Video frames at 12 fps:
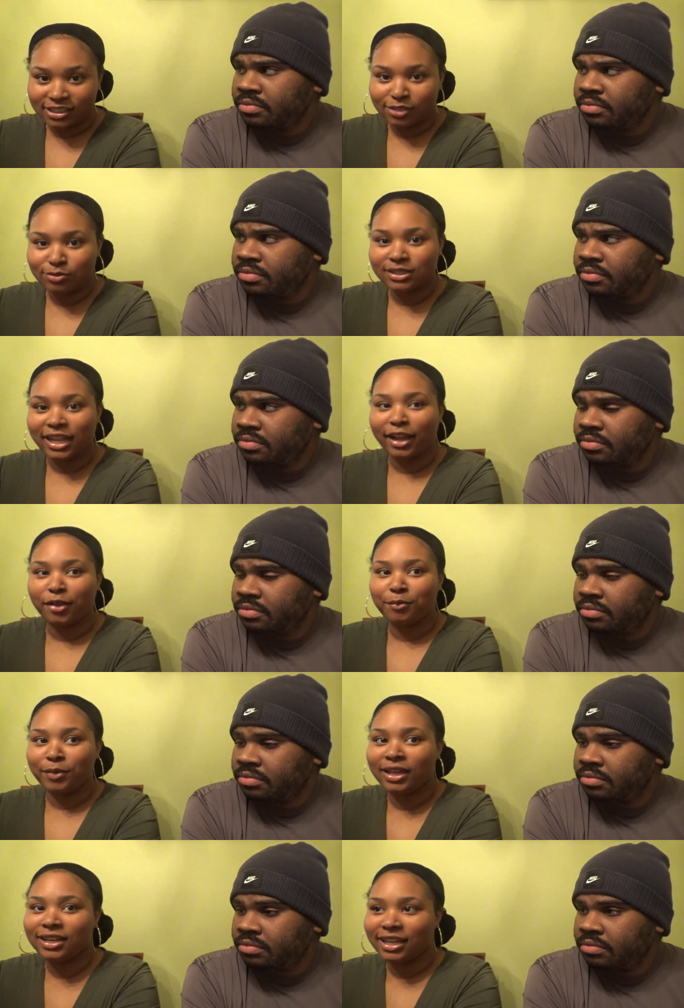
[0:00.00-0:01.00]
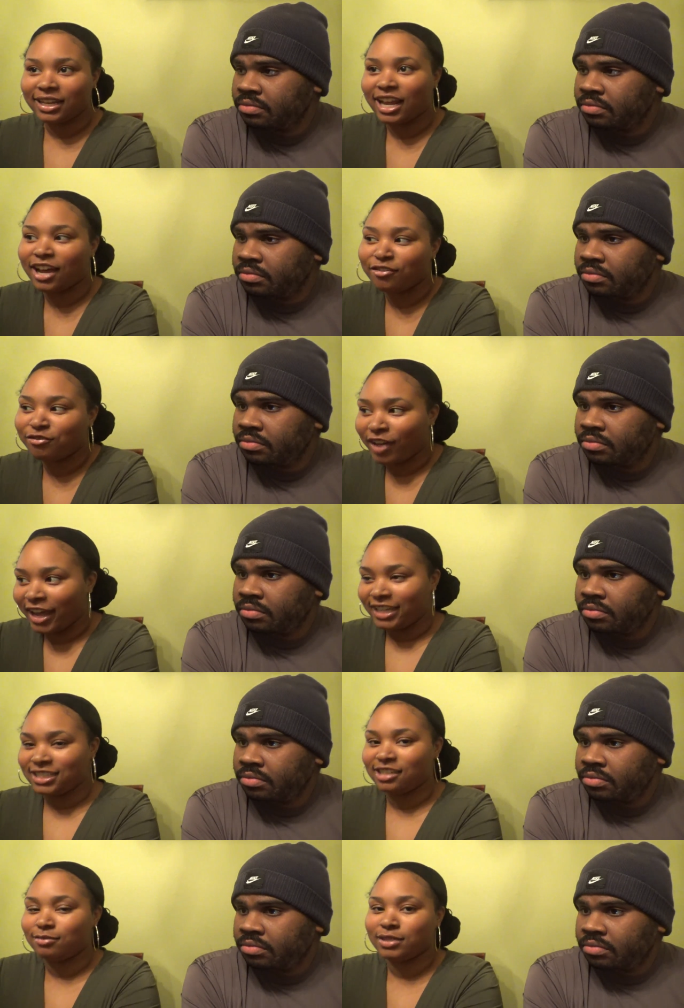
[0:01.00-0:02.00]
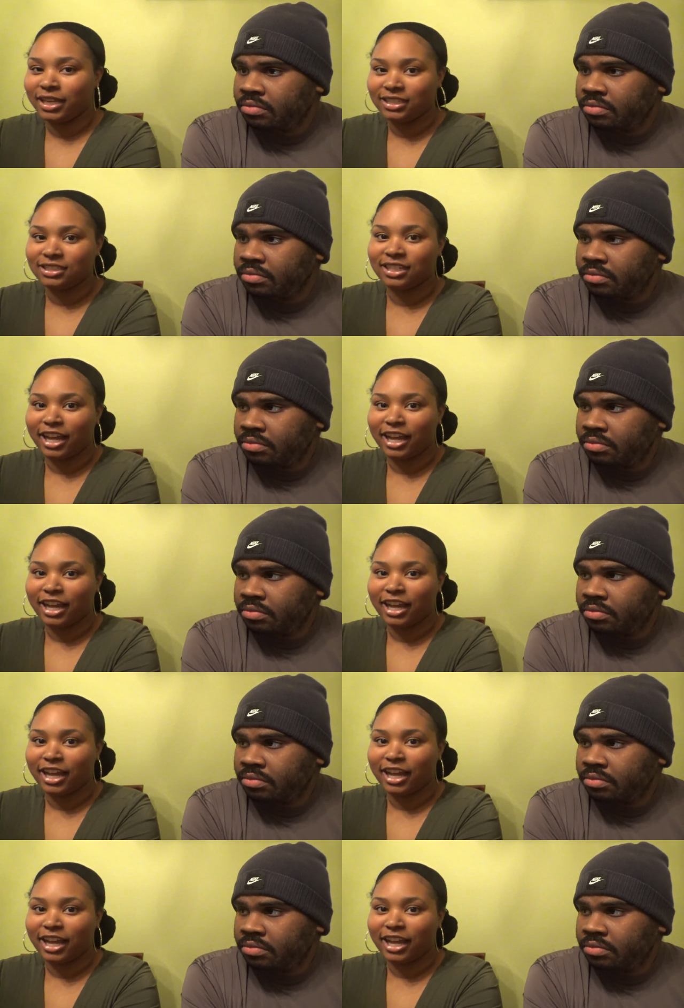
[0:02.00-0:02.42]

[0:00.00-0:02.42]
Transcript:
Speaker 1: was like, men cannot fight temptation.